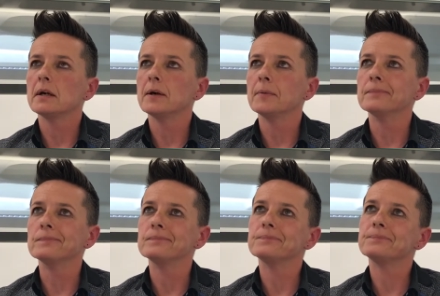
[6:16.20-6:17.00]

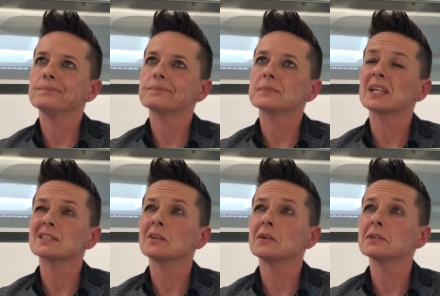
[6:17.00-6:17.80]
um,
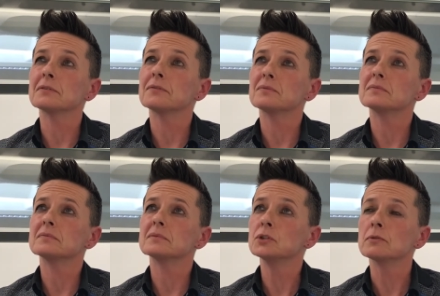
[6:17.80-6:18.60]
that's kind of
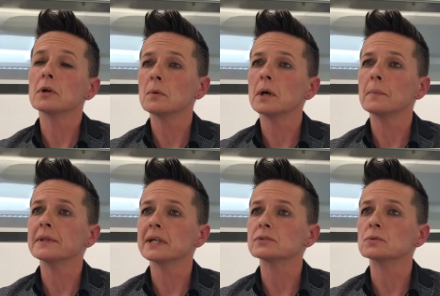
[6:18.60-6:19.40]
you grow up
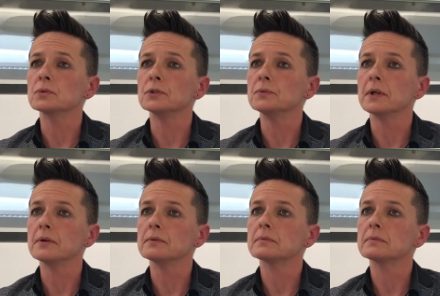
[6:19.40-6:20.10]
and that's all you know.